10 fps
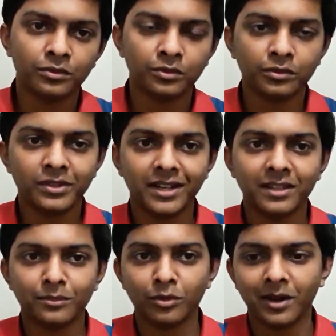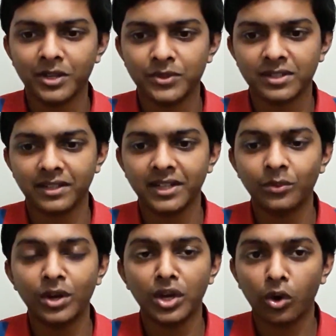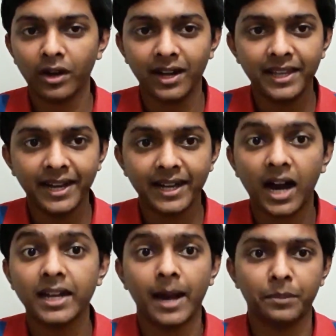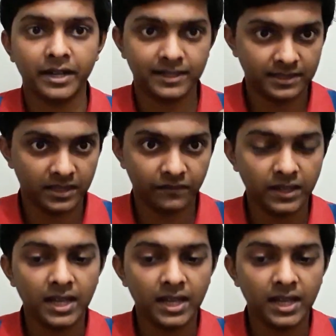through that the mobile user it will not really get adapted itself